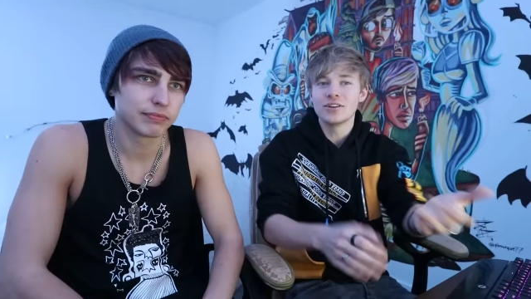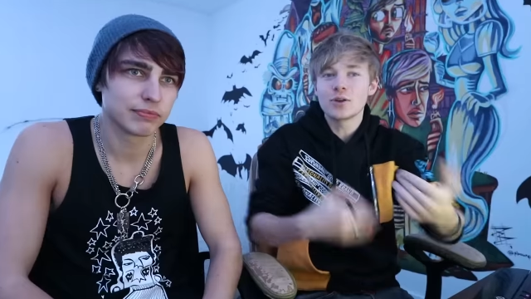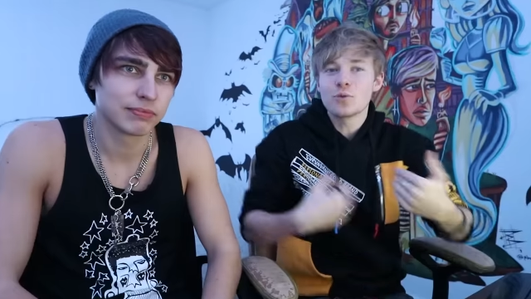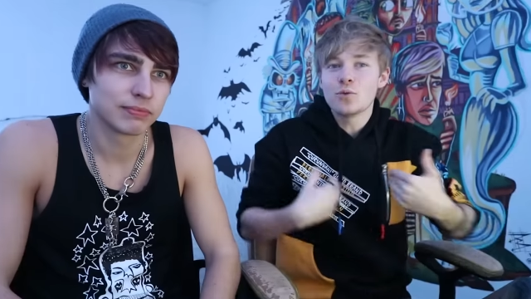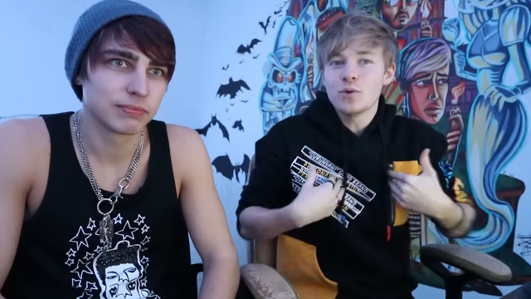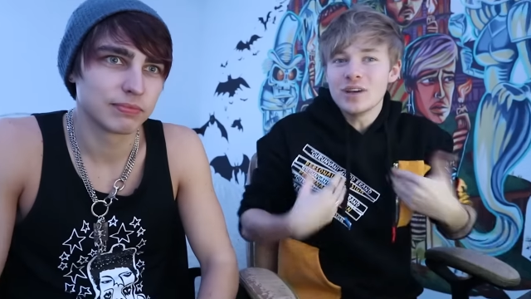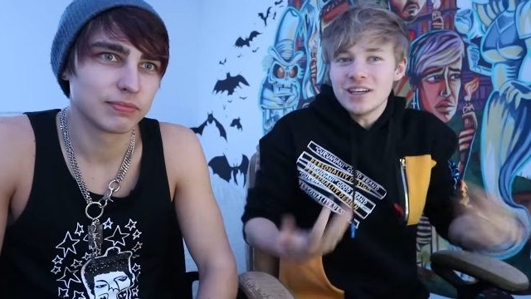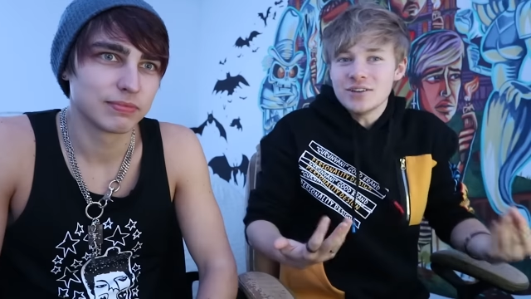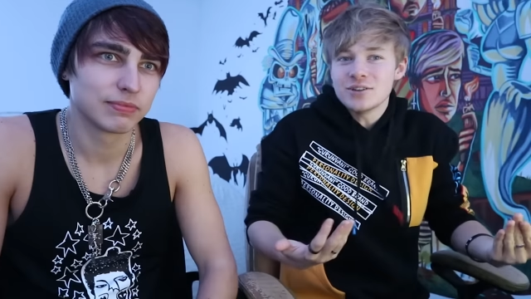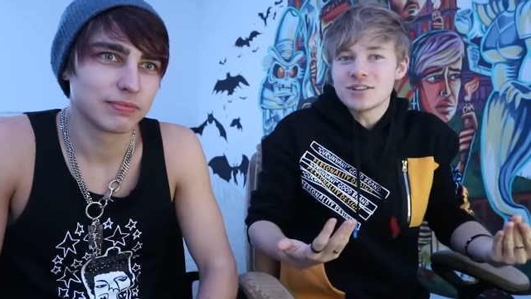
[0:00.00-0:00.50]
Speaker 1: Like we
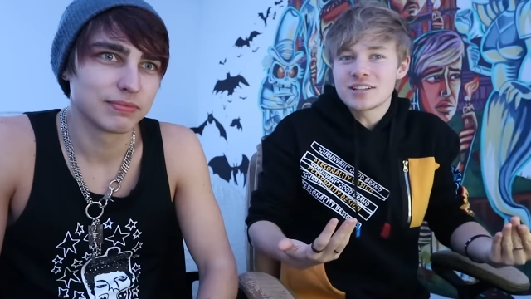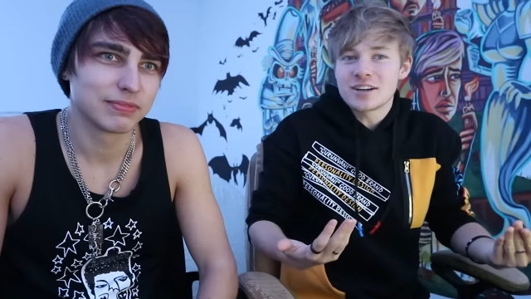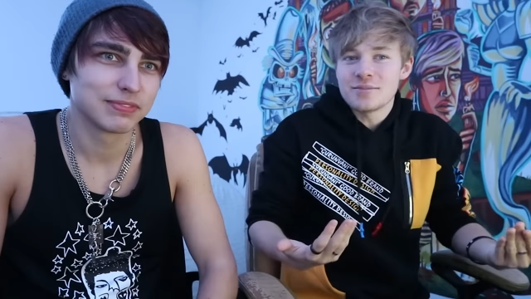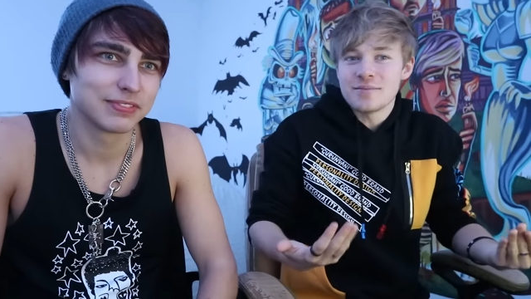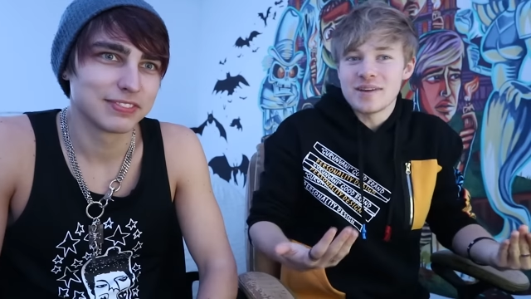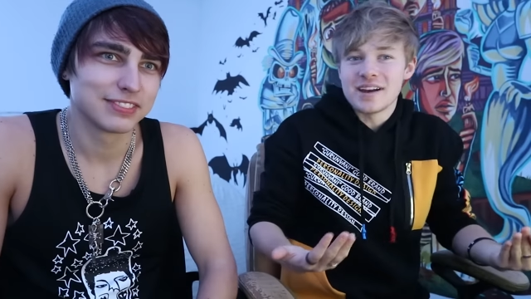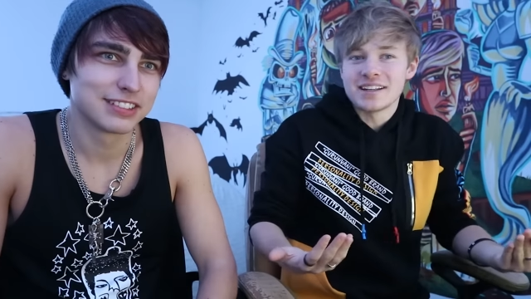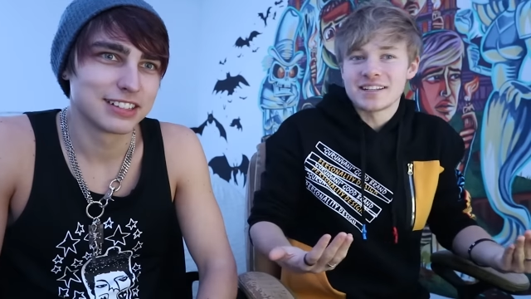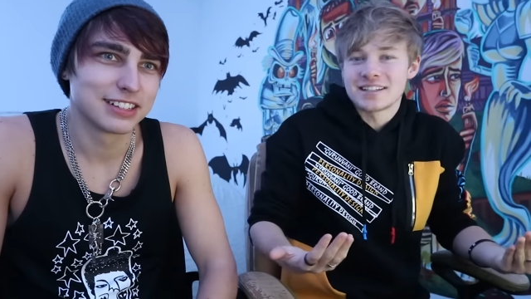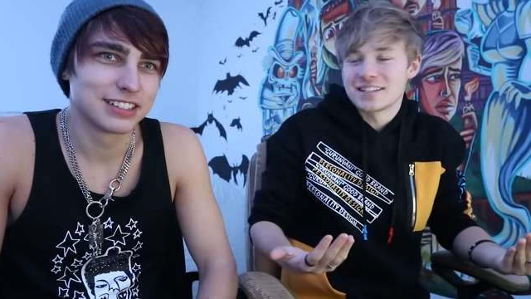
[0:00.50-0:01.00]
use
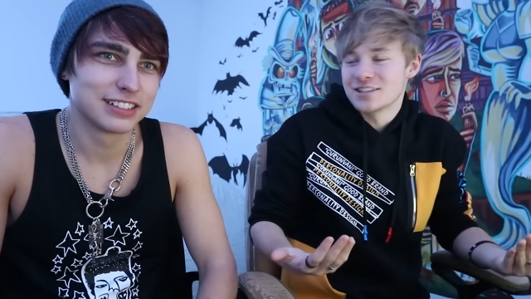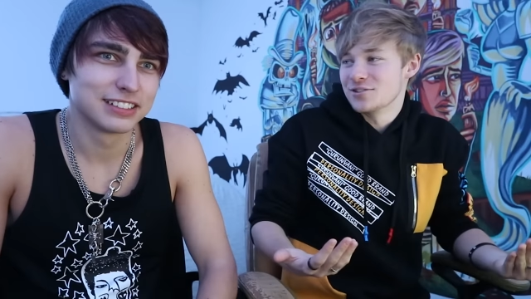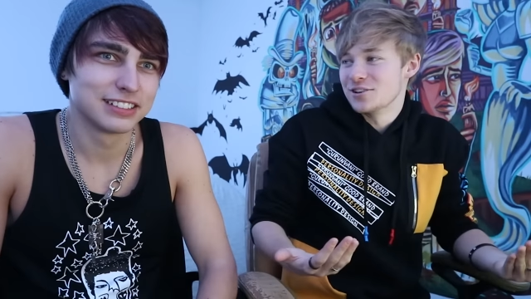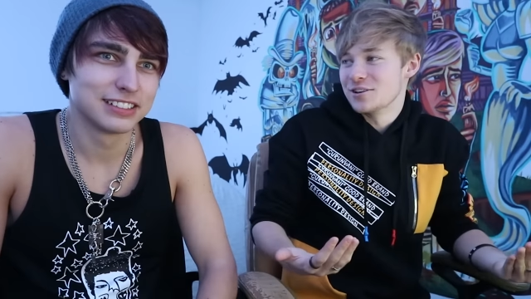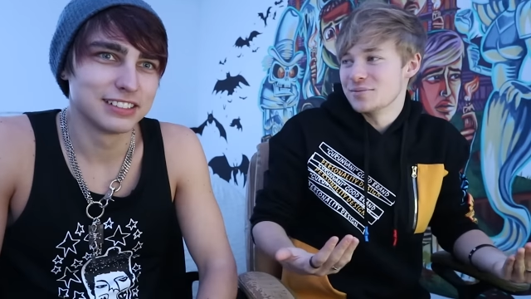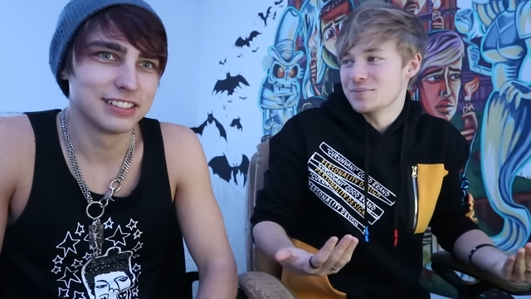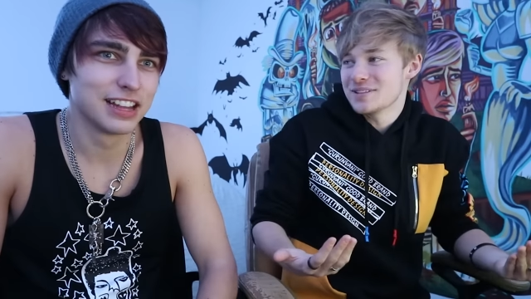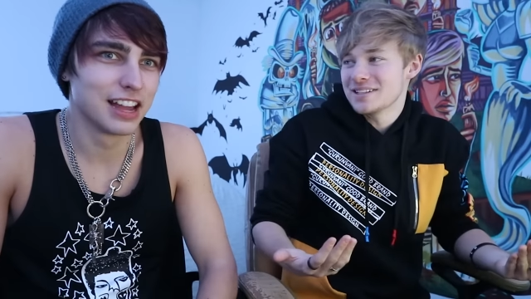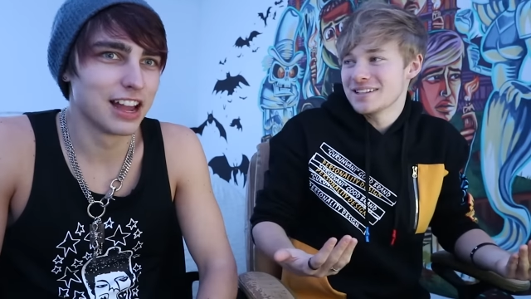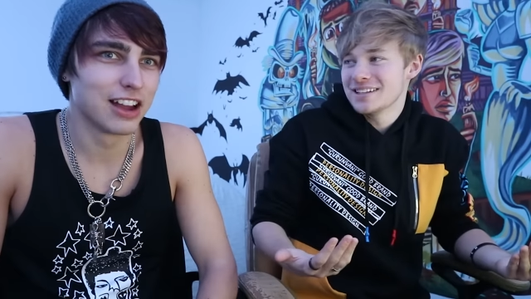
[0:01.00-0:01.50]
command strips.
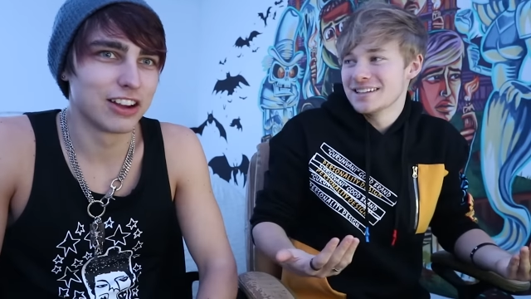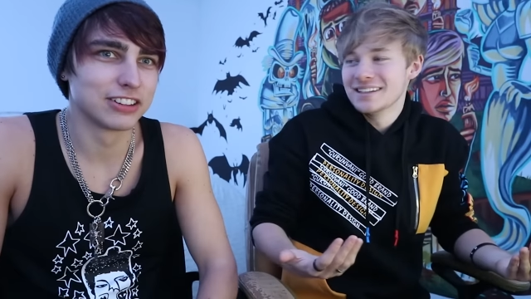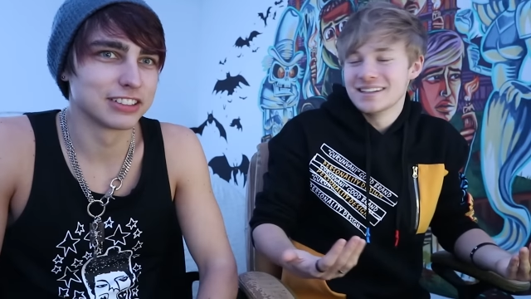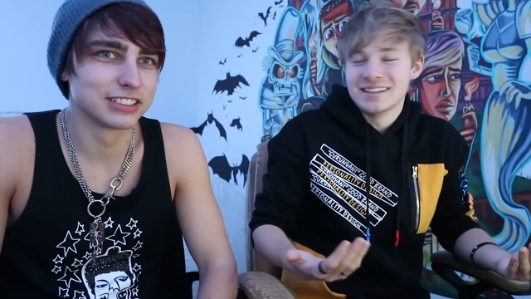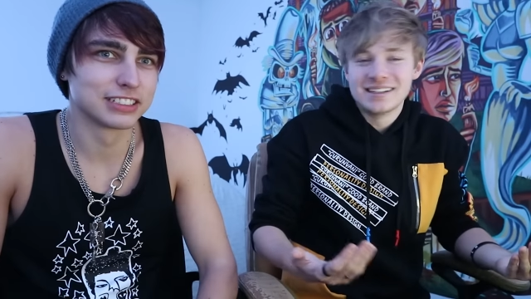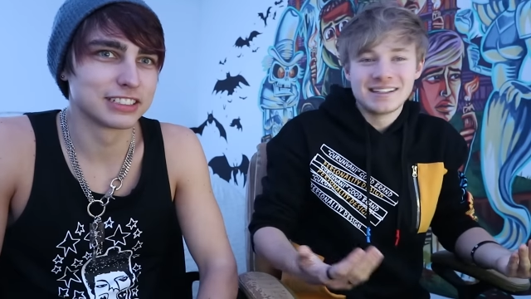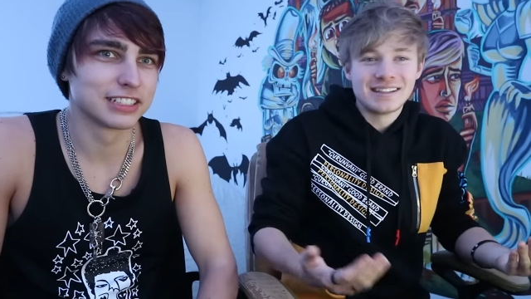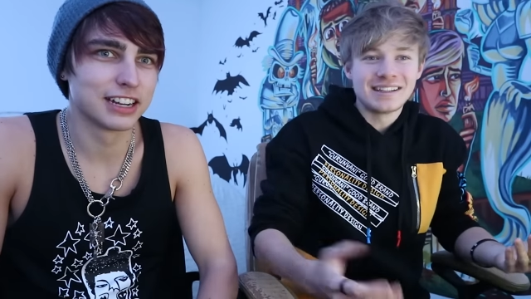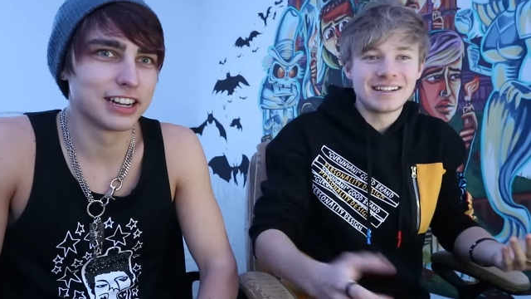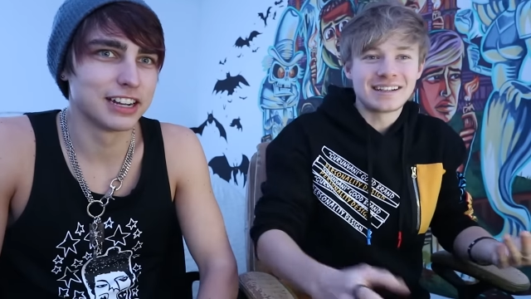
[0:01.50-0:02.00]
Yeah, all the
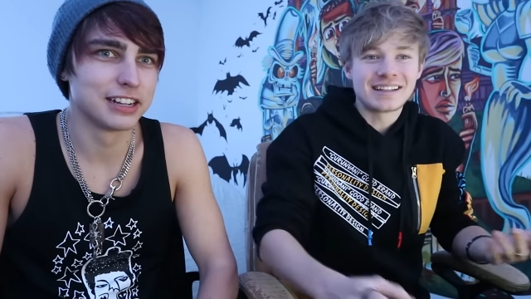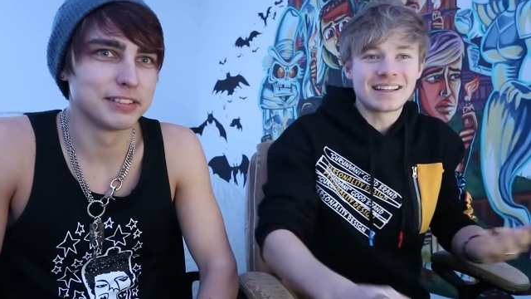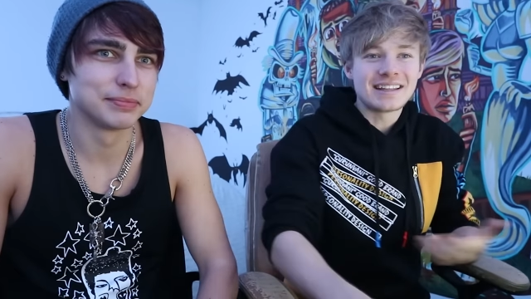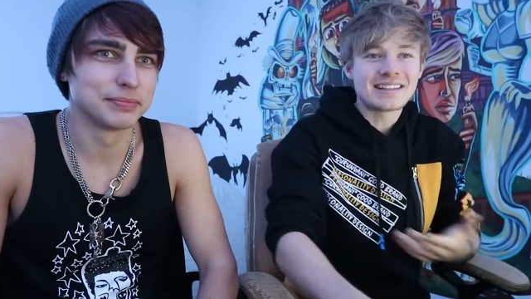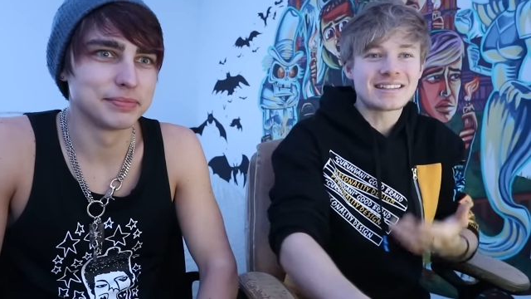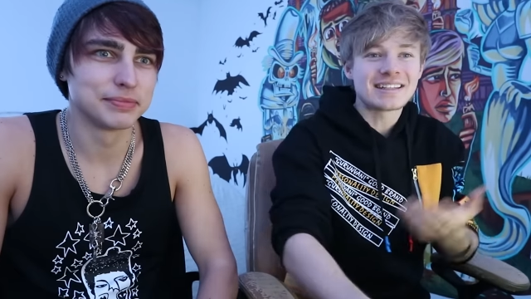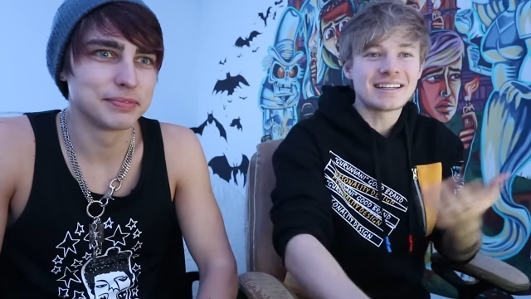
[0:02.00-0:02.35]
time. Like it's